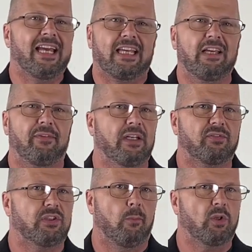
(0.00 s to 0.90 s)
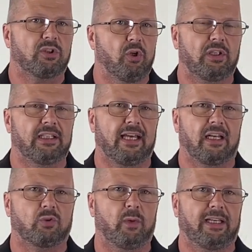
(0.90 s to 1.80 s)
Even if someone's looking at
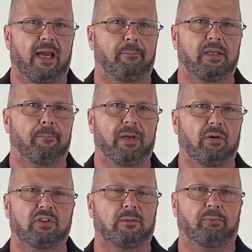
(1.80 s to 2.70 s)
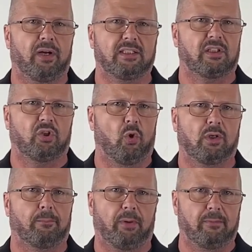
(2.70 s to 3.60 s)
us, we can't be embarrassed to praise the Lord
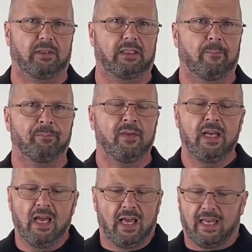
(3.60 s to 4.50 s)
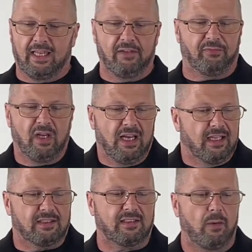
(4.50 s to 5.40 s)
in public. If
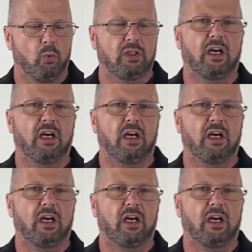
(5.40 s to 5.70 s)
someone